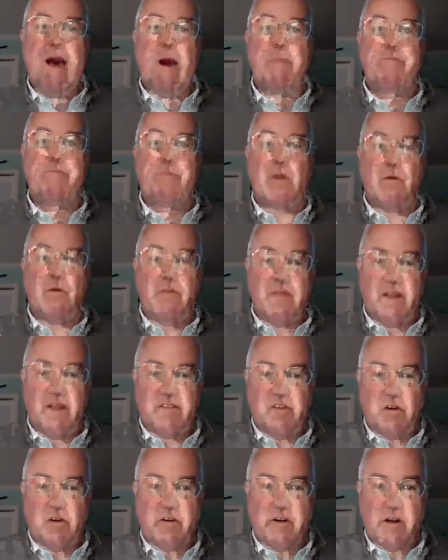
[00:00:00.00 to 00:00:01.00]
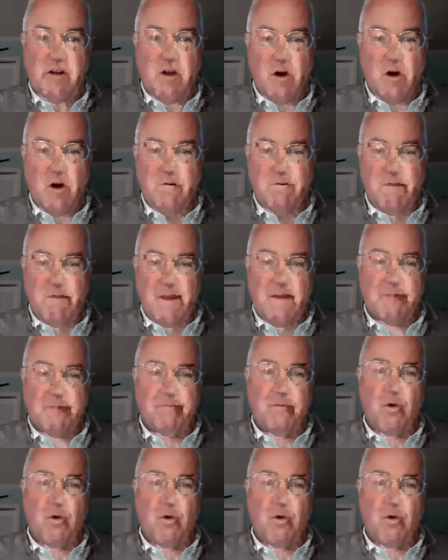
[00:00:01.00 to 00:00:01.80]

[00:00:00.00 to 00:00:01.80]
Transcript: That started a